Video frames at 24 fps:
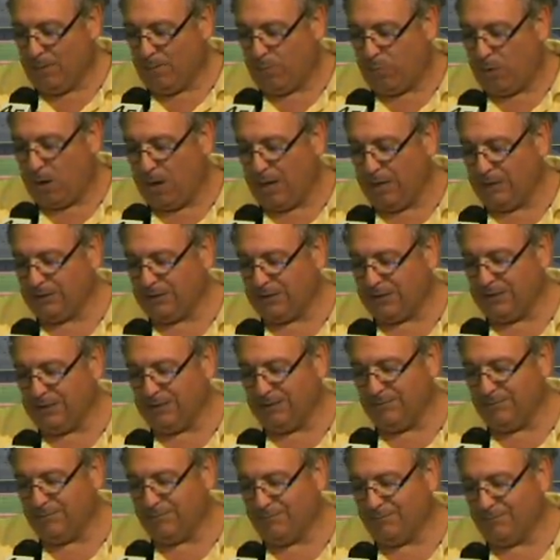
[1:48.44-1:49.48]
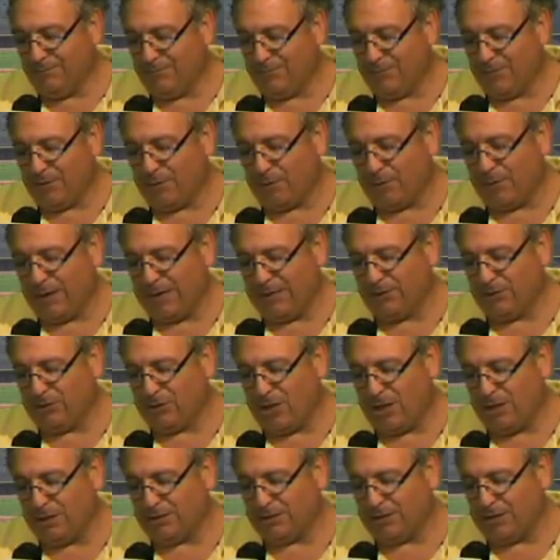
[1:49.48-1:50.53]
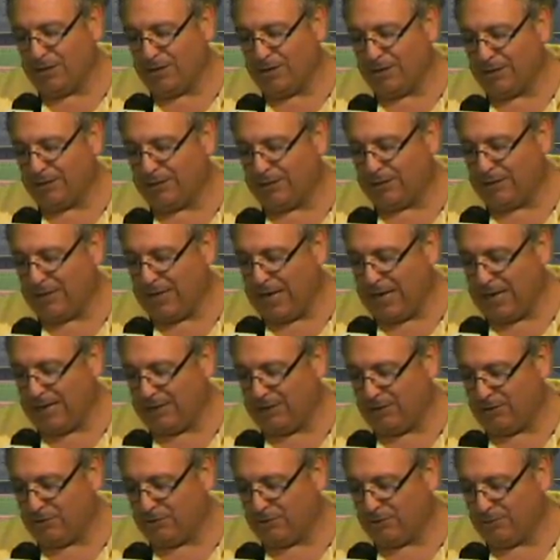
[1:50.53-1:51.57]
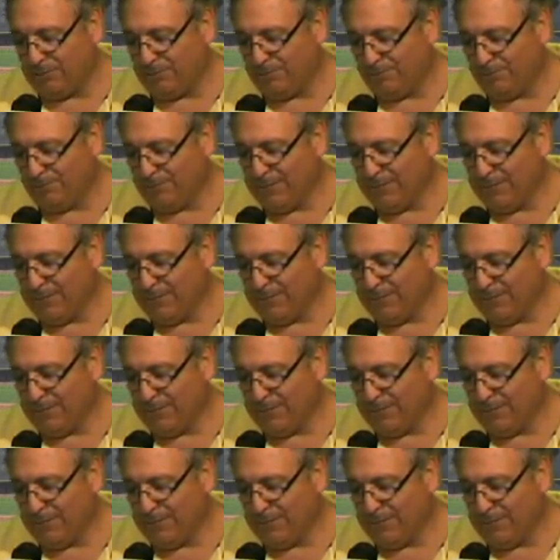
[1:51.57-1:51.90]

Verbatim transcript: Boston, the Red Sox, they're at the Tigers